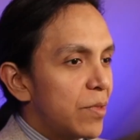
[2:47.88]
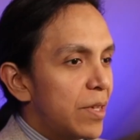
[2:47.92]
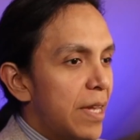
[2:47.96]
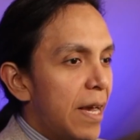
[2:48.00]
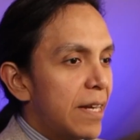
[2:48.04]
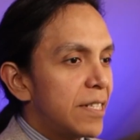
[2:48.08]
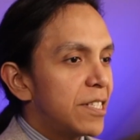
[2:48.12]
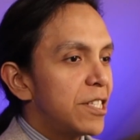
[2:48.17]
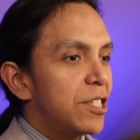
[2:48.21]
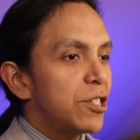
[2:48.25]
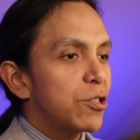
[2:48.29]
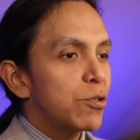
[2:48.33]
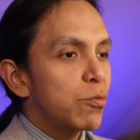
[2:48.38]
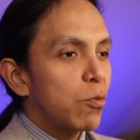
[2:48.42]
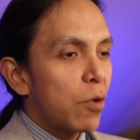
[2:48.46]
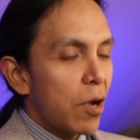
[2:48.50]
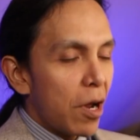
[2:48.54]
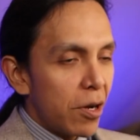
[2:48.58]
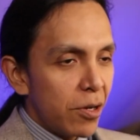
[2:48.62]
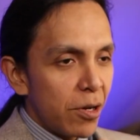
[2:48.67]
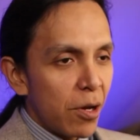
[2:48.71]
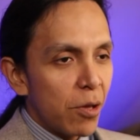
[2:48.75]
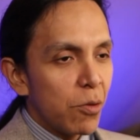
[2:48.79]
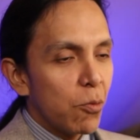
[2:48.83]
That's just
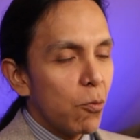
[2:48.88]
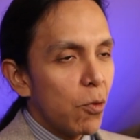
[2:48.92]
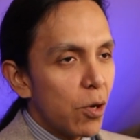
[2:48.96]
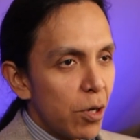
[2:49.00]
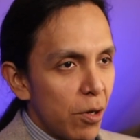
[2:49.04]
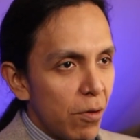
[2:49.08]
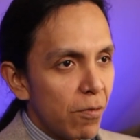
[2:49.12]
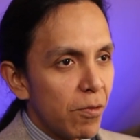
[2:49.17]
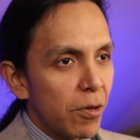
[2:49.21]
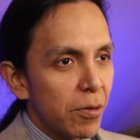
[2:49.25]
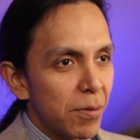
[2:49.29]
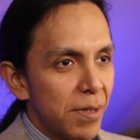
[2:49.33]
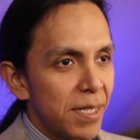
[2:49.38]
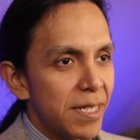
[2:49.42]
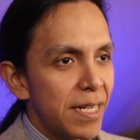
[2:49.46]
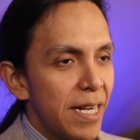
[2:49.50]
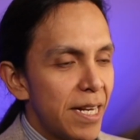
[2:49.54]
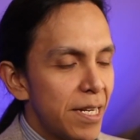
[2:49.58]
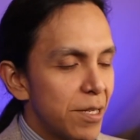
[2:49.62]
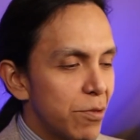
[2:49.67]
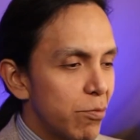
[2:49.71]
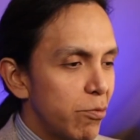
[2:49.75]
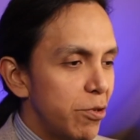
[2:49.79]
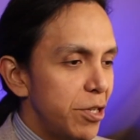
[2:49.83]
another one of those
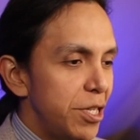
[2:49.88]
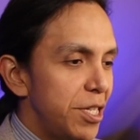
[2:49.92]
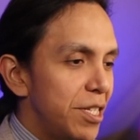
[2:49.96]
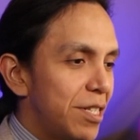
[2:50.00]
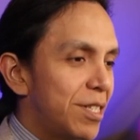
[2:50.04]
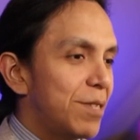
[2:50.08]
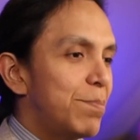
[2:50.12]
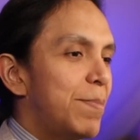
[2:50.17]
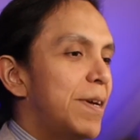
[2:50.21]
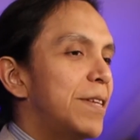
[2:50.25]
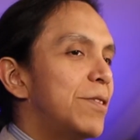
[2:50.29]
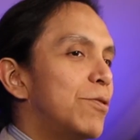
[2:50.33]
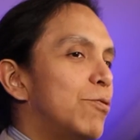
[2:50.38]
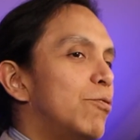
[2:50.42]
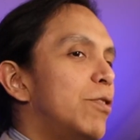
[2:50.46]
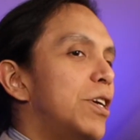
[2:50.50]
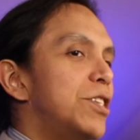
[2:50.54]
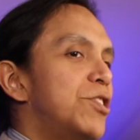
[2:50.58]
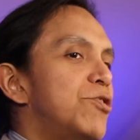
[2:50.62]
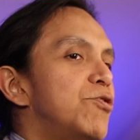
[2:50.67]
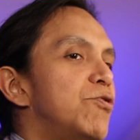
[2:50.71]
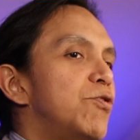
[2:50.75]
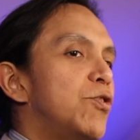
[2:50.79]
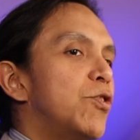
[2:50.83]
things where you could spend the
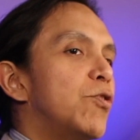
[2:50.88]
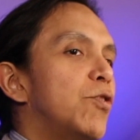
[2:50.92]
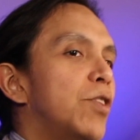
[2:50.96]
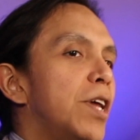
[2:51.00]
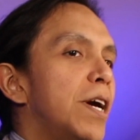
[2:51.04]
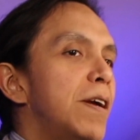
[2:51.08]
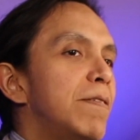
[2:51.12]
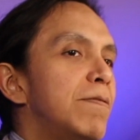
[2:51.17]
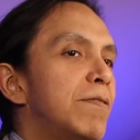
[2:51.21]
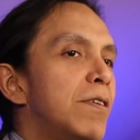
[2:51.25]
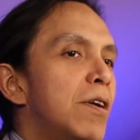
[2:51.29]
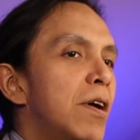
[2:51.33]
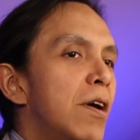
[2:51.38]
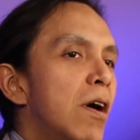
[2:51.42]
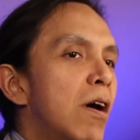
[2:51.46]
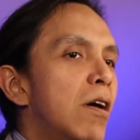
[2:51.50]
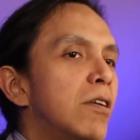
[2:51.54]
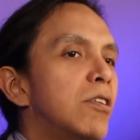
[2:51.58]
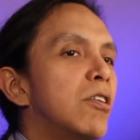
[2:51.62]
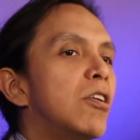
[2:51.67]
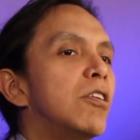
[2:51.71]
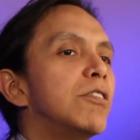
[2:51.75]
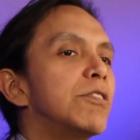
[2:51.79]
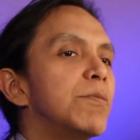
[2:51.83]
rest of your life
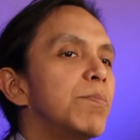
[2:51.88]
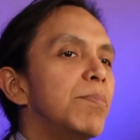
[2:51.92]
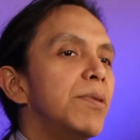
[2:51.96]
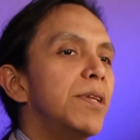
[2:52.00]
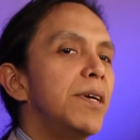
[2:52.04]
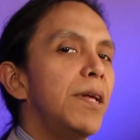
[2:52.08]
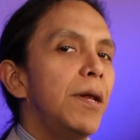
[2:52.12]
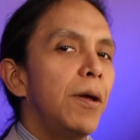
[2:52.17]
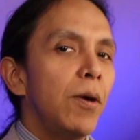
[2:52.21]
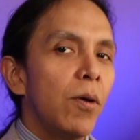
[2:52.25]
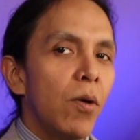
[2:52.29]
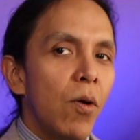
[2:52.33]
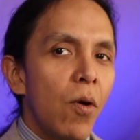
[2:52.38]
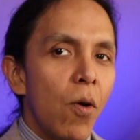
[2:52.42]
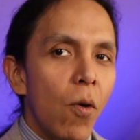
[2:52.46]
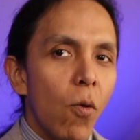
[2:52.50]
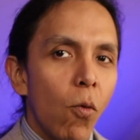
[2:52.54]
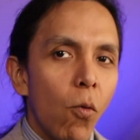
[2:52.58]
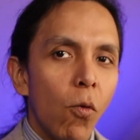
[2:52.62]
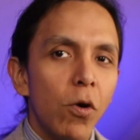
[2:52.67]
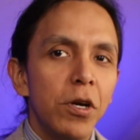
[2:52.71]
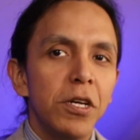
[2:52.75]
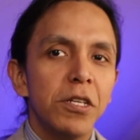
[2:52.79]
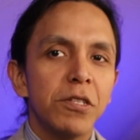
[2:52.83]
contemplating
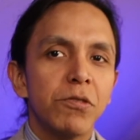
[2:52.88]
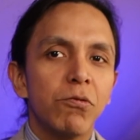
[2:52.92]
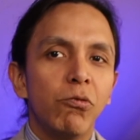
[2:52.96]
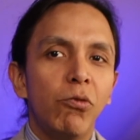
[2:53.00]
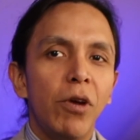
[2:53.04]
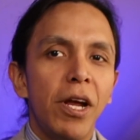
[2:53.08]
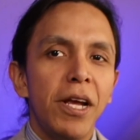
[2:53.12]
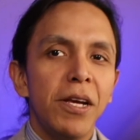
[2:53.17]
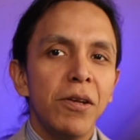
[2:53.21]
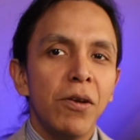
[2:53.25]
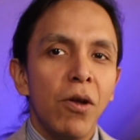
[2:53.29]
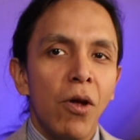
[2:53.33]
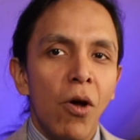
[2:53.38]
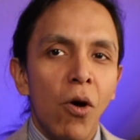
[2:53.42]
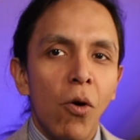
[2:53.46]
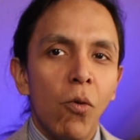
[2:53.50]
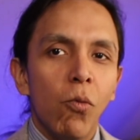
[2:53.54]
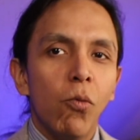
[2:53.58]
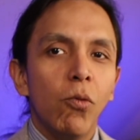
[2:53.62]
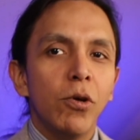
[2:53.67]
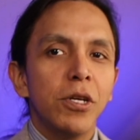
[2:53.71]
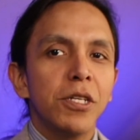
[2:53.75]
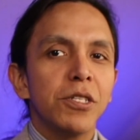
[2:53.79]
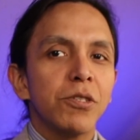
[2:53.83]
what is right,
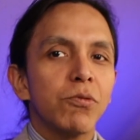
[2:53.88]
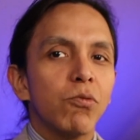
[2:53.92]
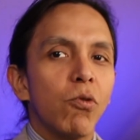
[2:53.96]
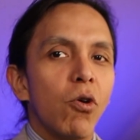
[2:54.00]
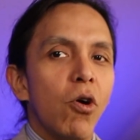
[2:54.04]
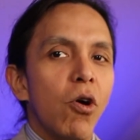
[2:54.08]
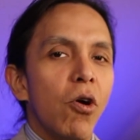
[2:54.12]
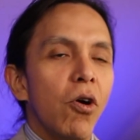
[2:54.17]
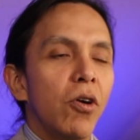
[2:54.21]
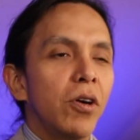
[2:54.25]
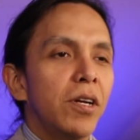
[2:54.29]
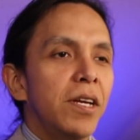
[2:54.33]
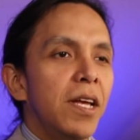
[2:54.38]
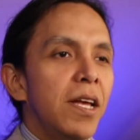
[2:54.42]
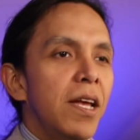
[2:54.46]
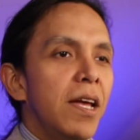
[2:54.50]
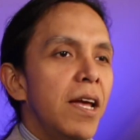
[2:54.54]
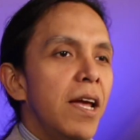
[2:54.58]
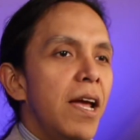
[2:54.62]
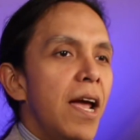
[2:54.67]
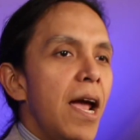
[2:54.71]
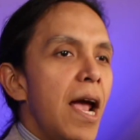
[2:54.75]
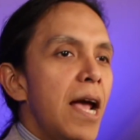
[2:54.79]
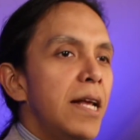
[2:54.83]
what is wrong,
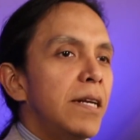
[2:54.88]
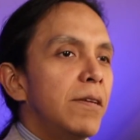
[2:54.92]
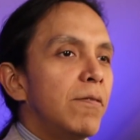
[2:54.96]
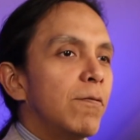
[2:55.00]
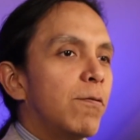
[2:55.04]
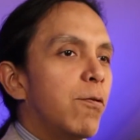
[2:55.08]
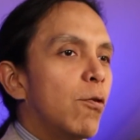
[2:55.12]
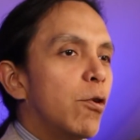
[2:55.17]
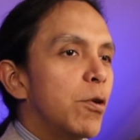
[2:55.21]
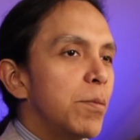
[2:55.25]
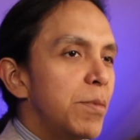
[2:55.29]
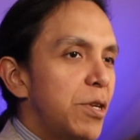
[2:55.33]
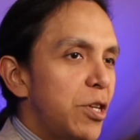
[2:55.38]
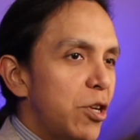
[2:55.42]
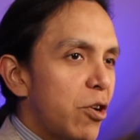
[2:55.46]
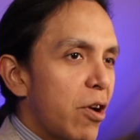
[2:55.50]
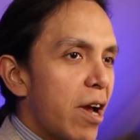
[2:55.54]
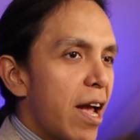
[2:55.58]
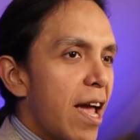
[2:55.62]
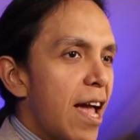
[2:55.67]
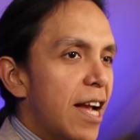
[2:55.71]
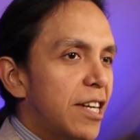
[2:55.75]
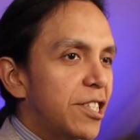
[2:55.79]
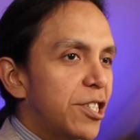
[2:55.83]
and informing
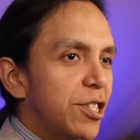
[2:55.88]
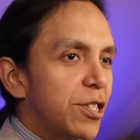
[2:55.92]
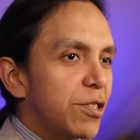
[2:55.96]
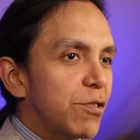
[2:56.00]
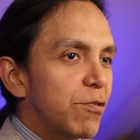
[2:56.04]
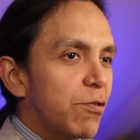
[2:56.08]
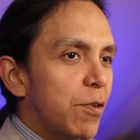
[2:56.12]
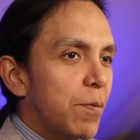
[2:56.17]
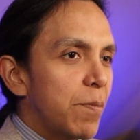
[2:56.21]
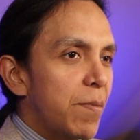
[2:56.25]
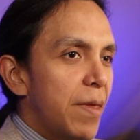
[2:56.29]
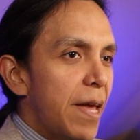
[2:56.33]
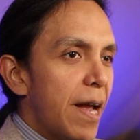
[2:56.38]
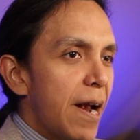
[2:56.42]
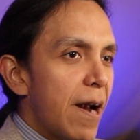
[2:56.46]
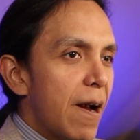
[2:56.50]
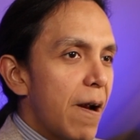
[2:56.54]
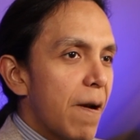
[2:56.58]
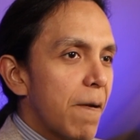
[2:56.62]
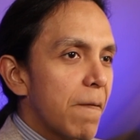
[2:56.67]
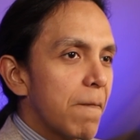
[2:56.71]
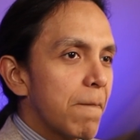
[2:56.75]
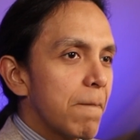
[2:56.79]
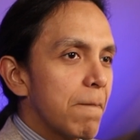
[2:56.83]
your actions from
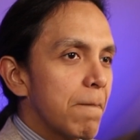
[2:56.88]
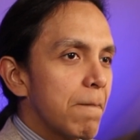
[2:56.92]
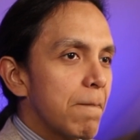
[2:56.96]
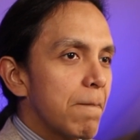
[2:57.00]
there.